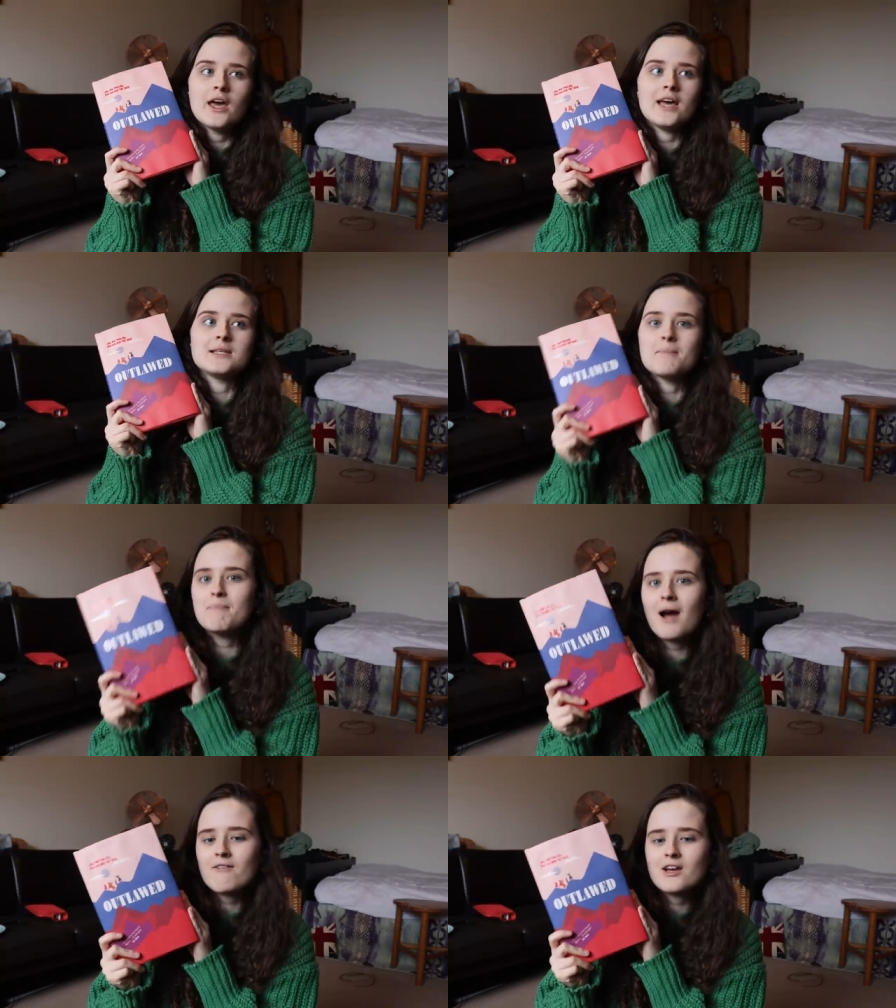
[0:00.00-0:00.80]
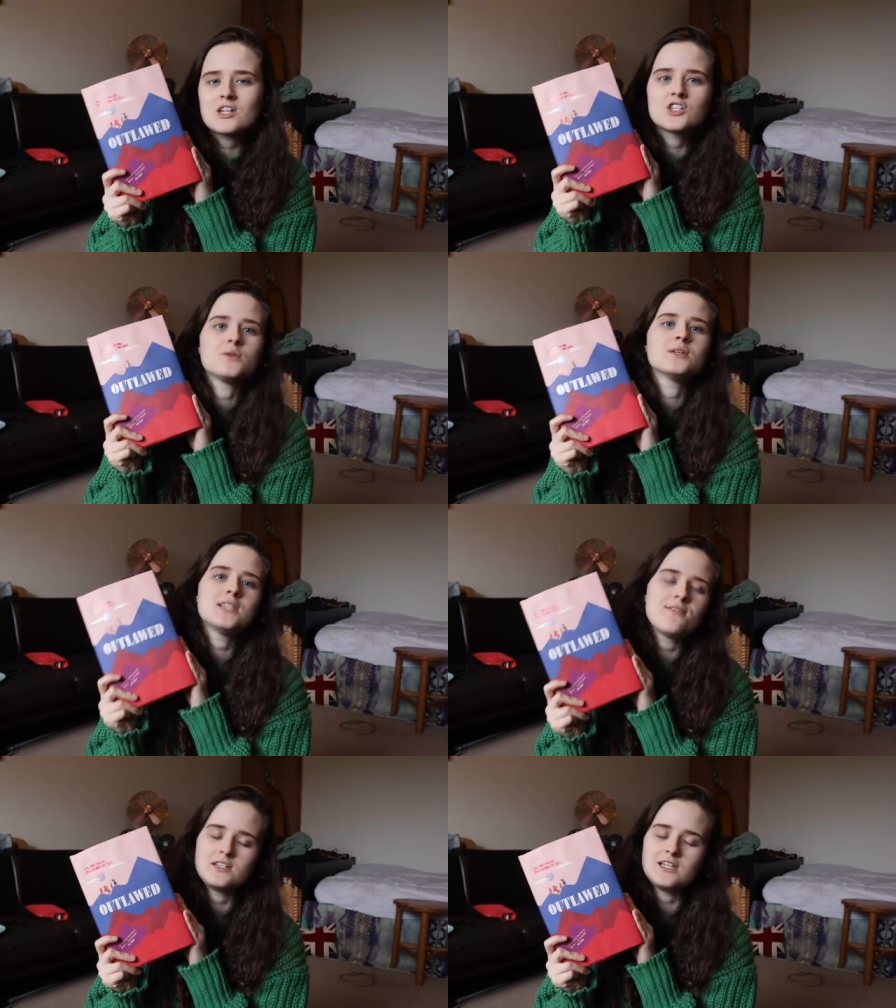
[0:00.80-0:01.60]
is married. She was
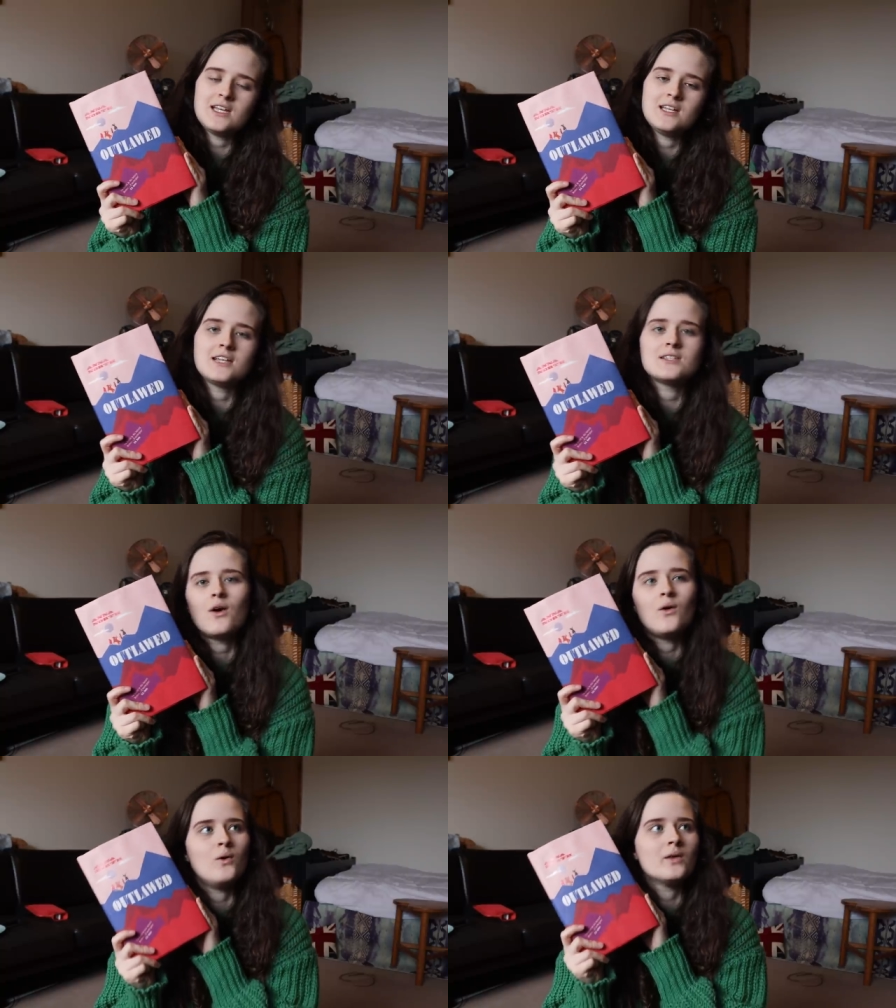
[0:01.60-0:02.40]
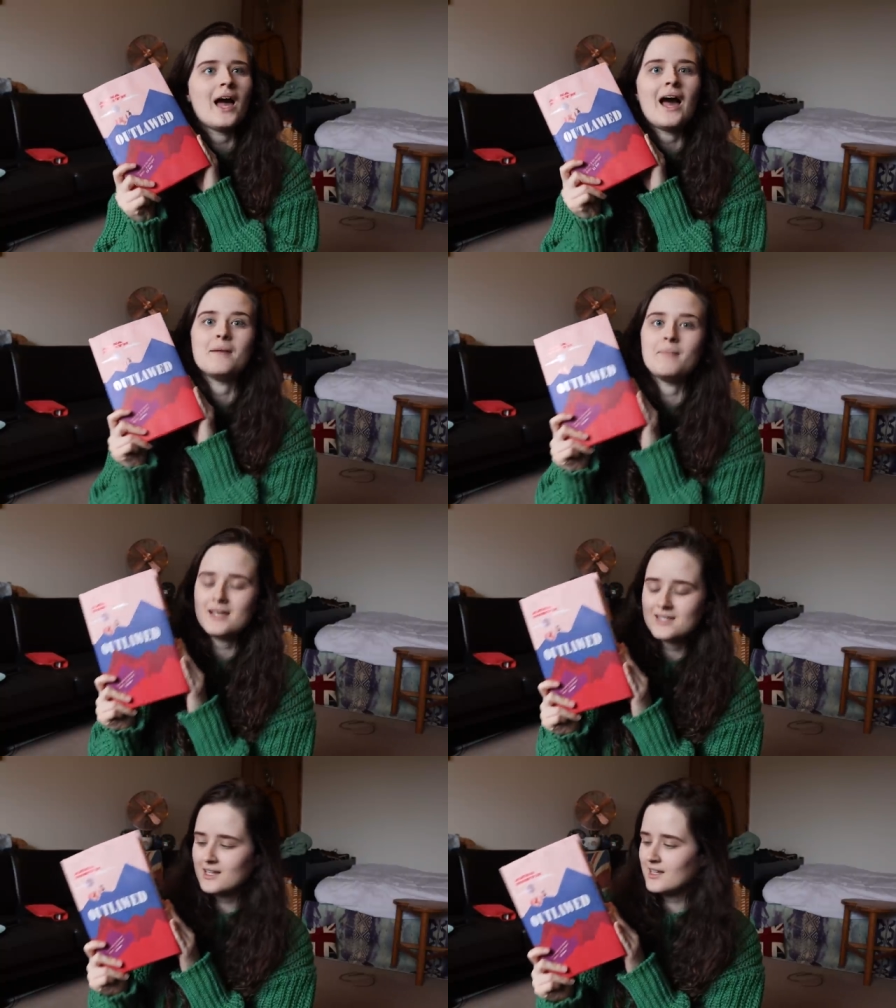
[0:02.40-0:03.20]
17 years old, and
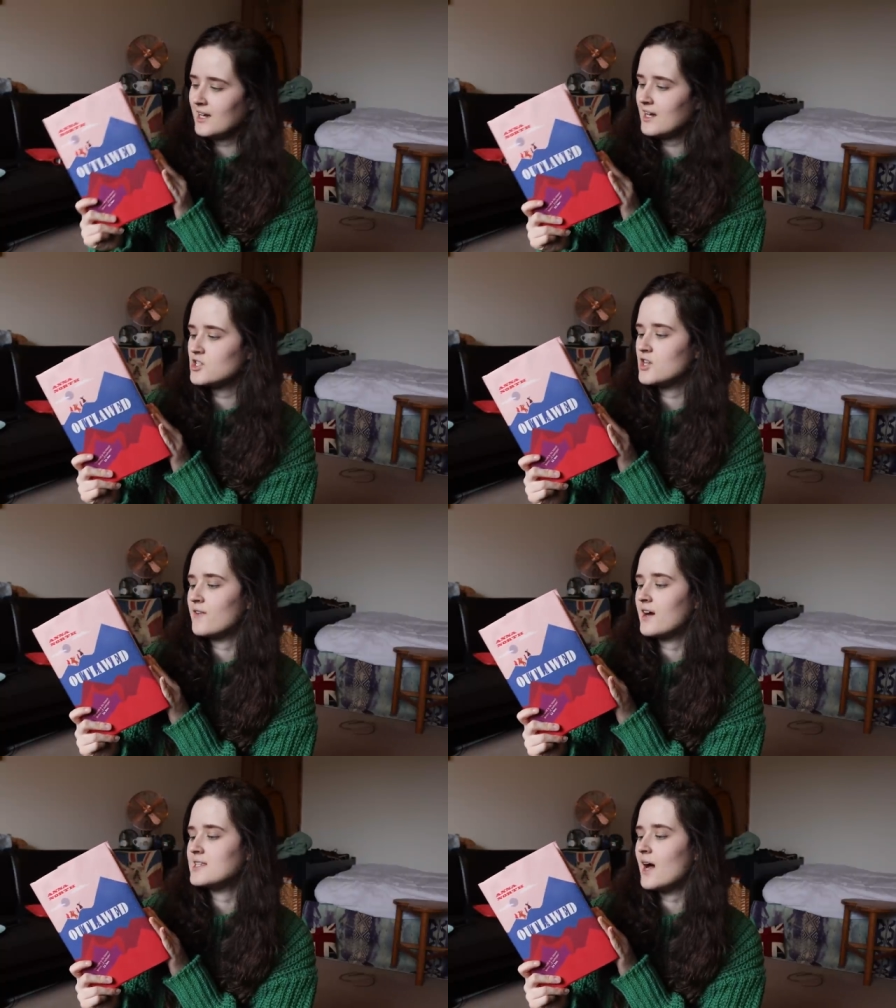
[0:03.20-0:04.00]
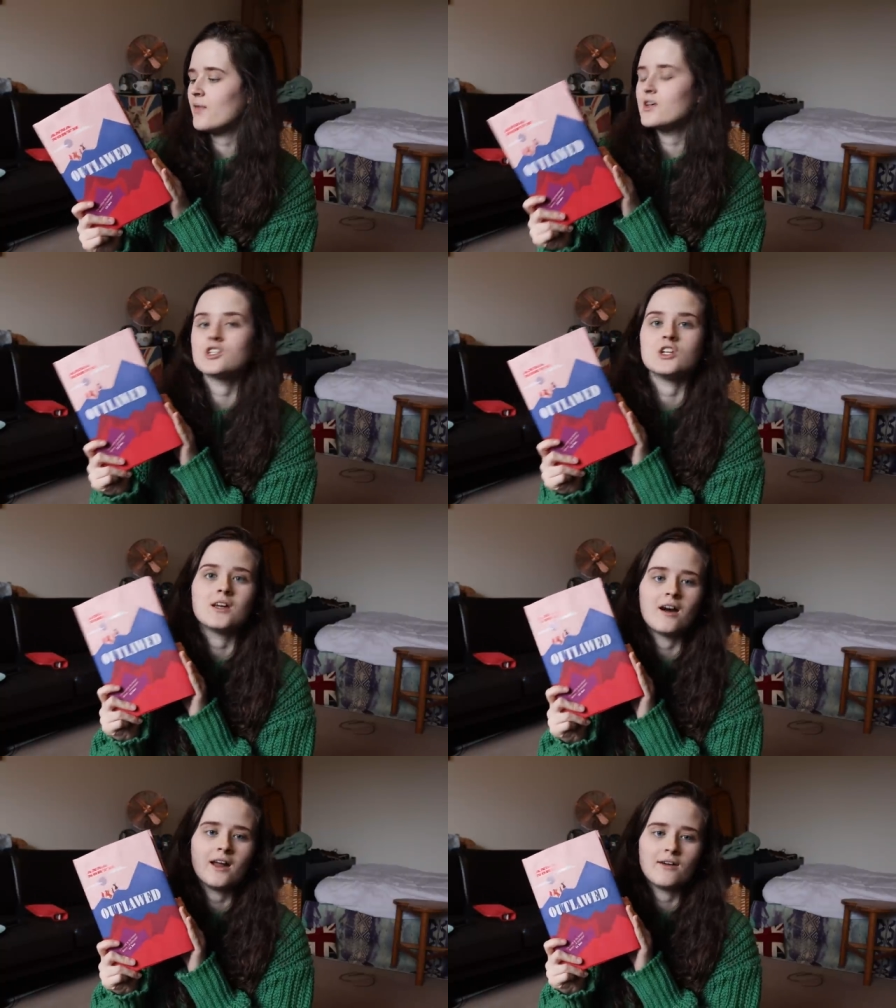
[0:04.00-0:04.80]
basically she finds out that she
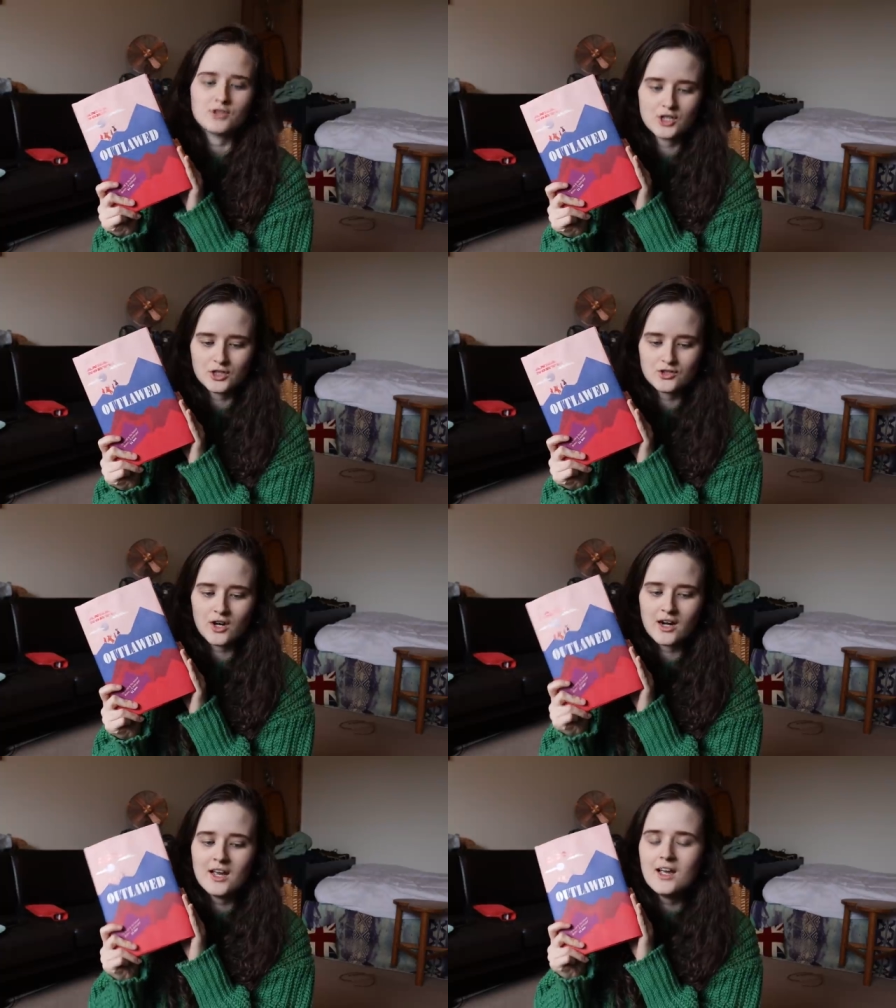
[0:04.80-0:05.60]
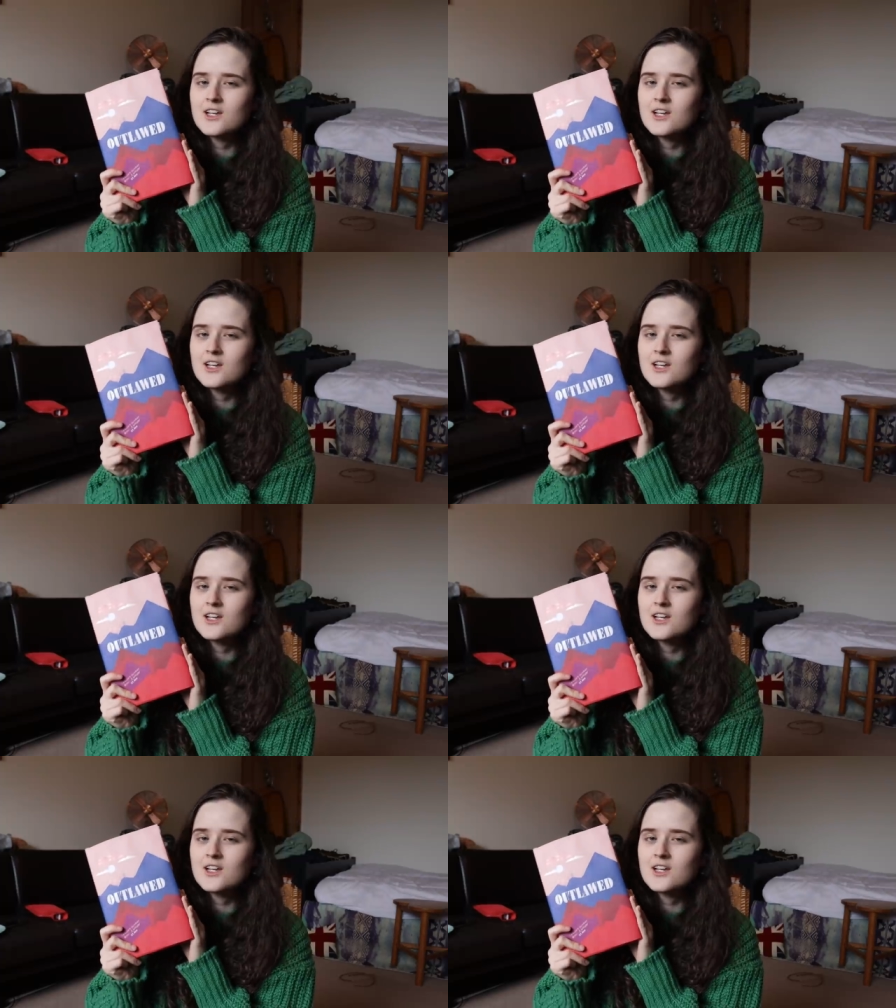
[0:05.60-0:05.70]
can't have children.